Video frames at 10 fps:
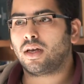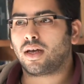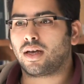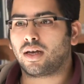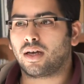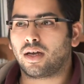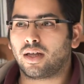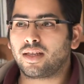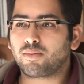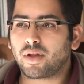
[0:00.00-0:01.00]

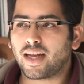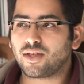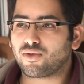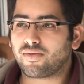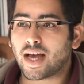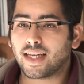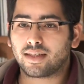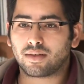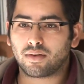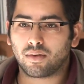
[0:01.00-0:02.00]
And this plan is
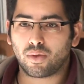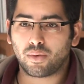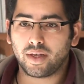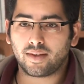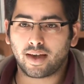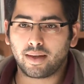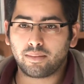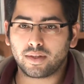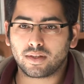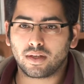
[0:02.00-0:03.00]
revised 3
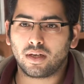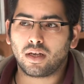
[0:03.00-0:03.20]
times.